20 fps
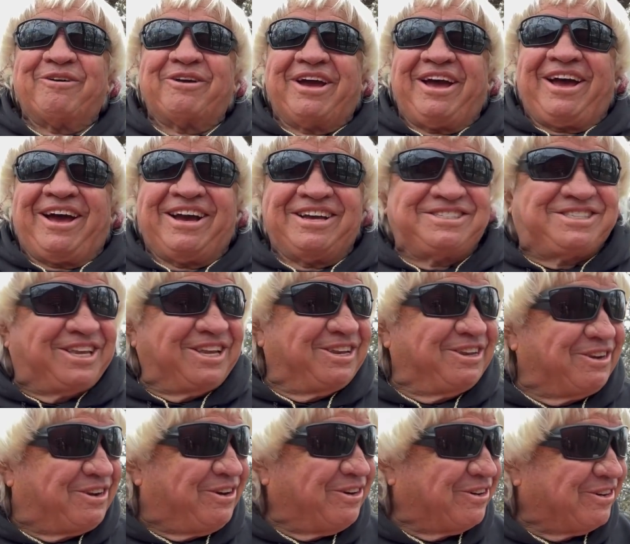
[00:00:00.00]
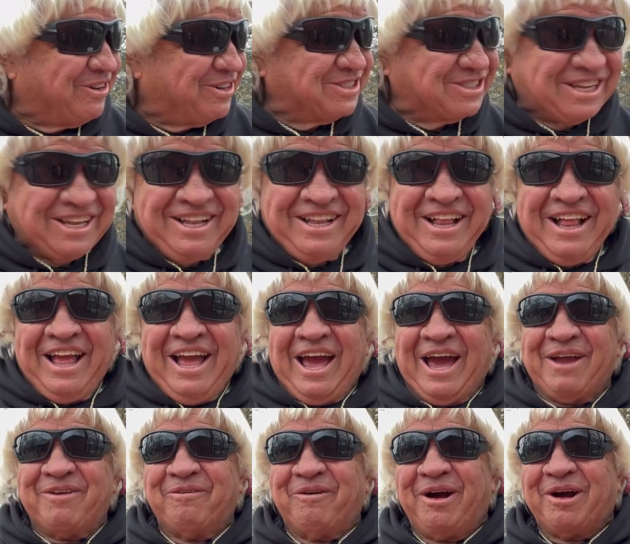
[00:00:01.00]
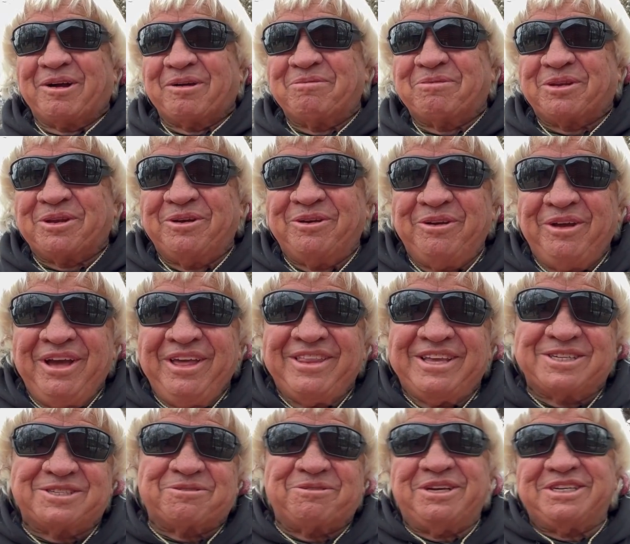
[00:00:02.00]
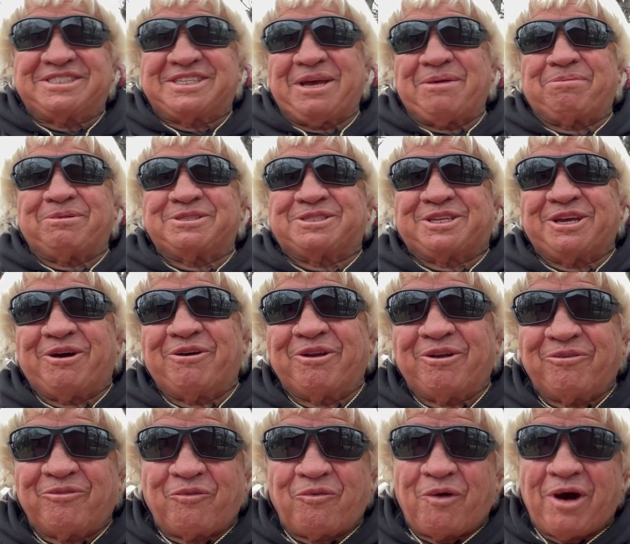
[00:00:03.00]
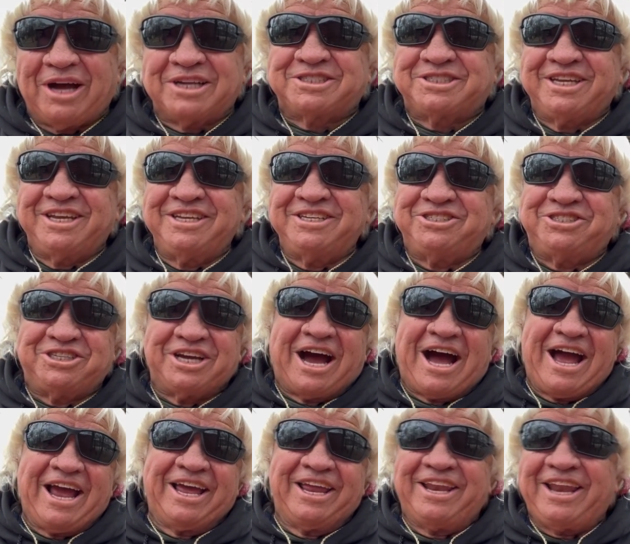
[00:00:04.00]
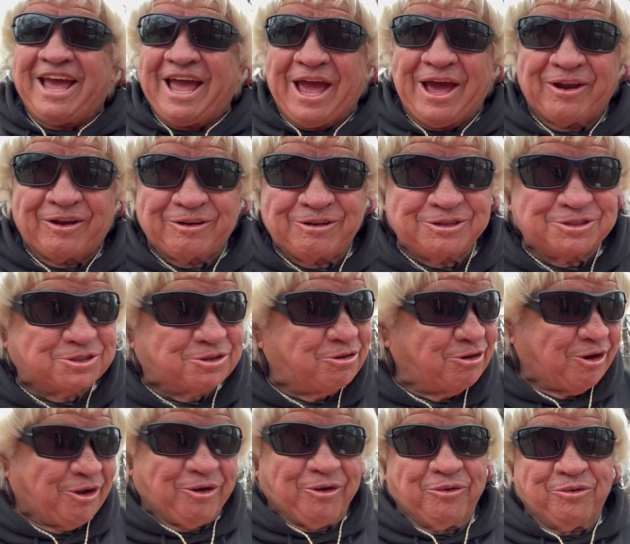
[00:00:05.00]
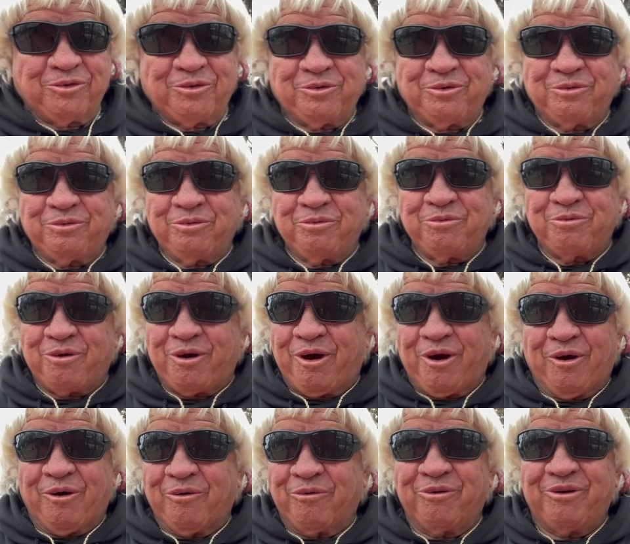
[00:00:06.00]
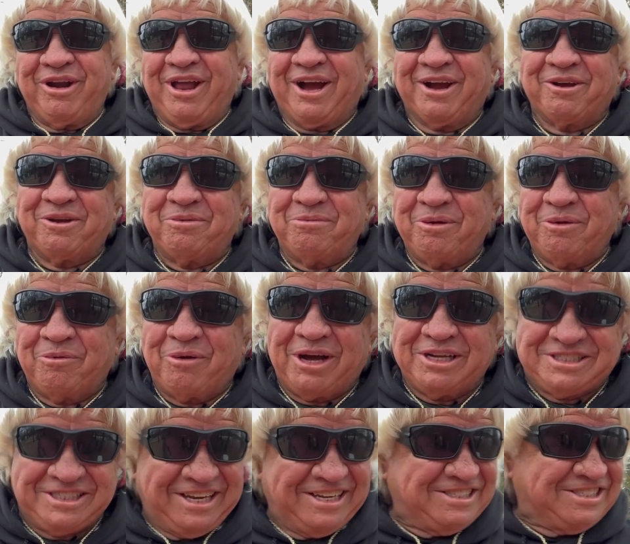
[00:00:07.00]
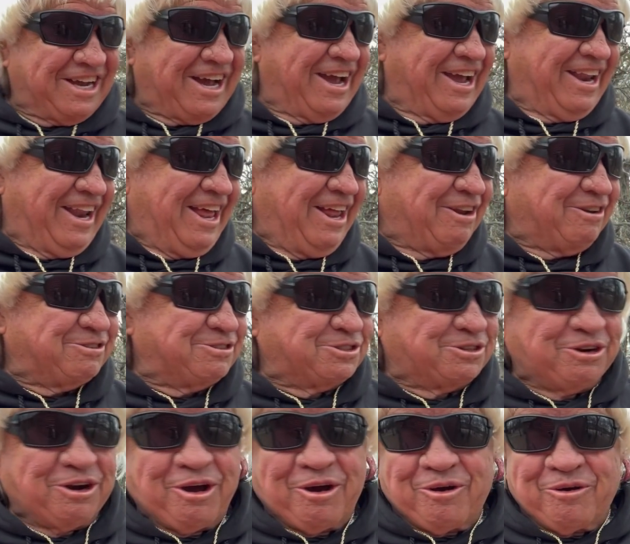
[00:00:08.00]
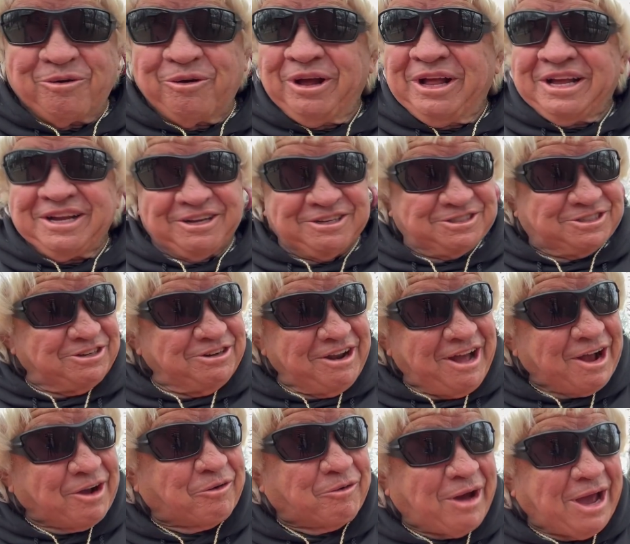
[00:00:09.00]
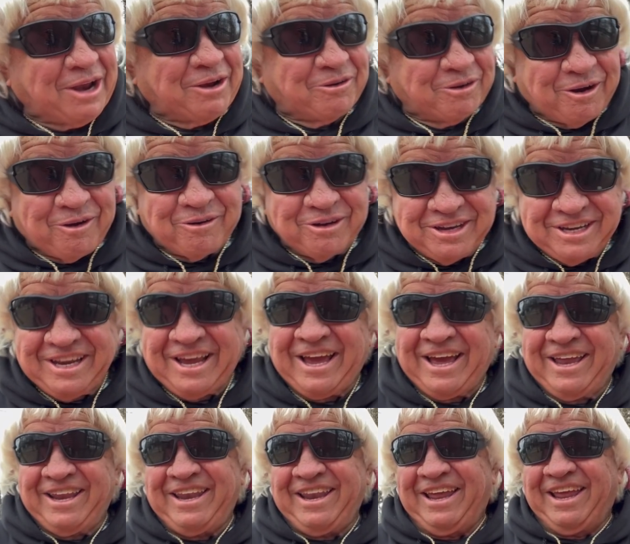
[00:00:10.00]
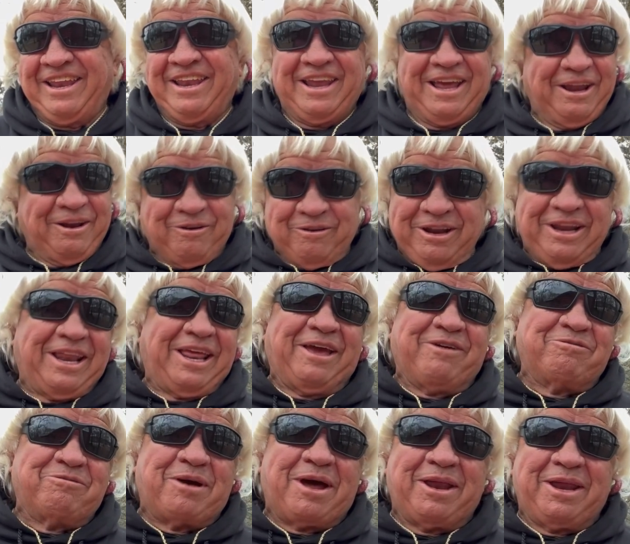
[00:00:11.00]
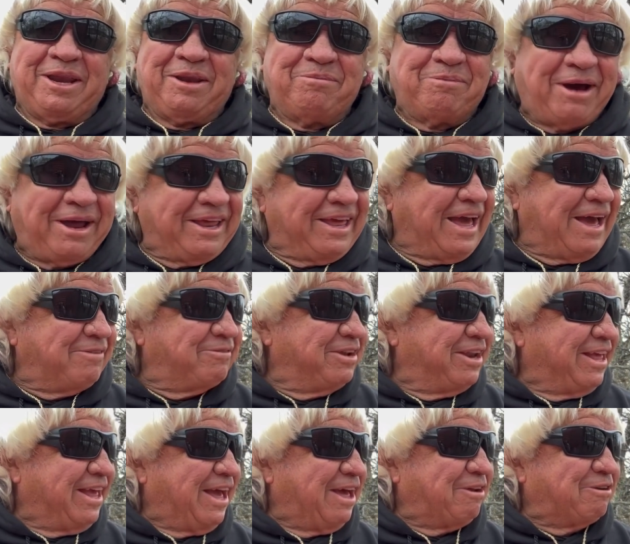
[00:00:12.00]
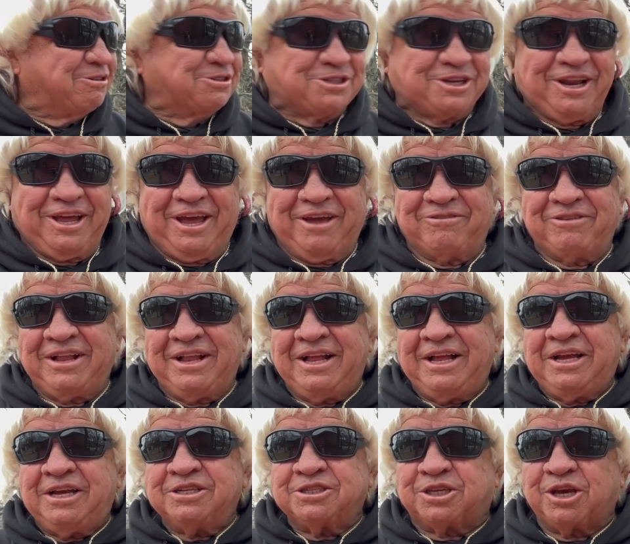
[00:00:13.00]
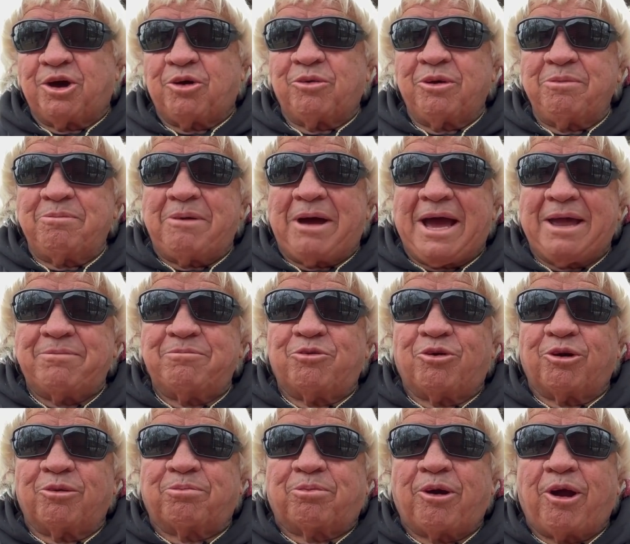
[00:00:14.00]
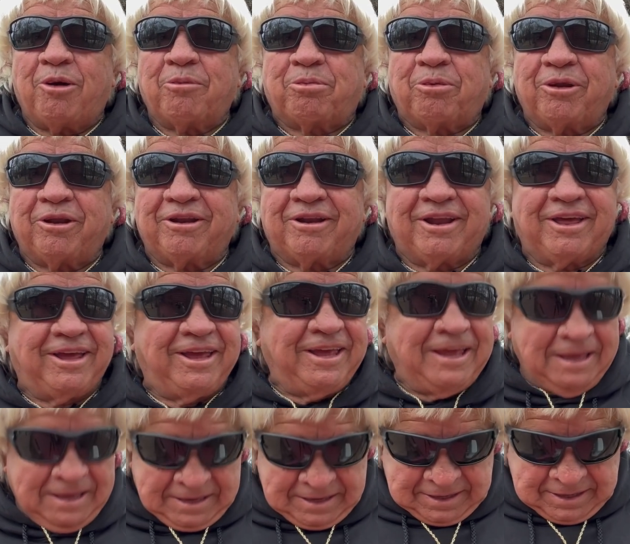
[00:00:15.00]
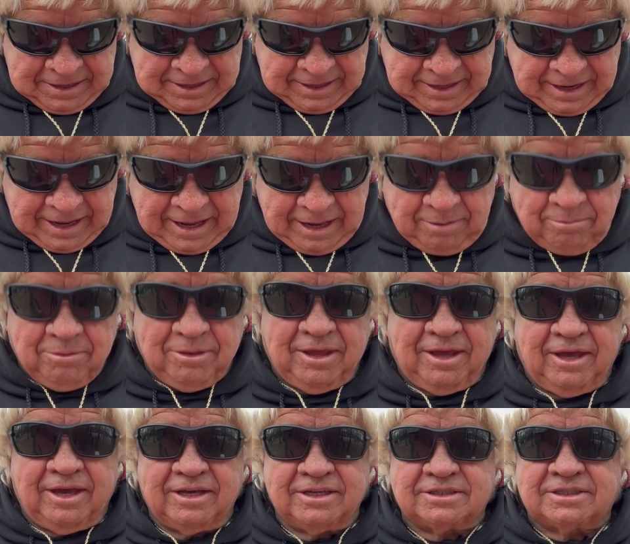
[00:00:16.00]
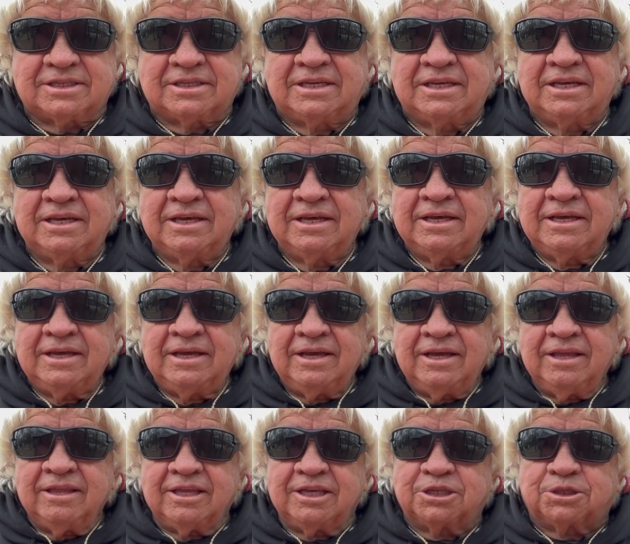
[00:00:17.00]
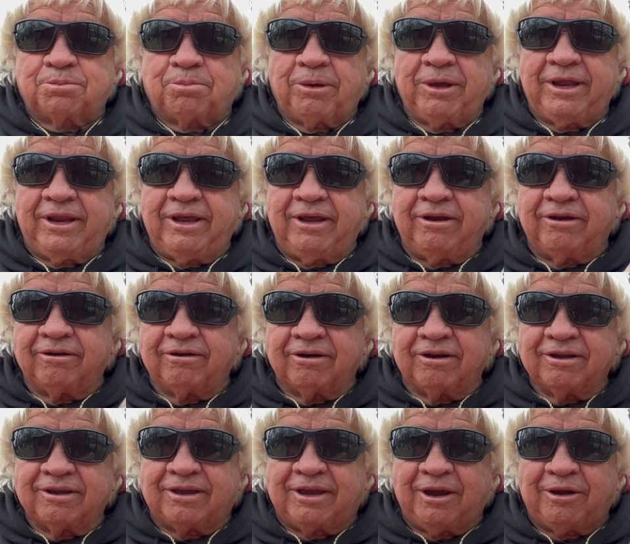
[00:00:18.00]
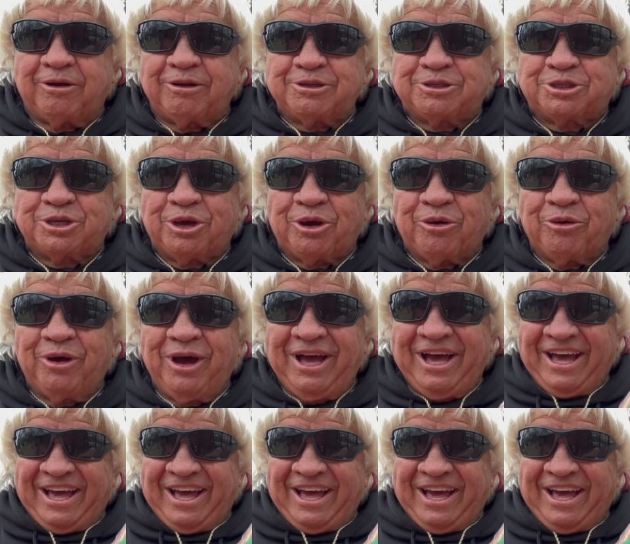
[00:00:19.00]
guys and girls, and welcome to this week's episode of Watching Giant Antlers Grow. Whoa, we're not going to be watching giant antlers grow because they're not quite growing yet, and they don't any anybody have any antlers left. So we might more appropriately name this the Split Ear Carrot Show.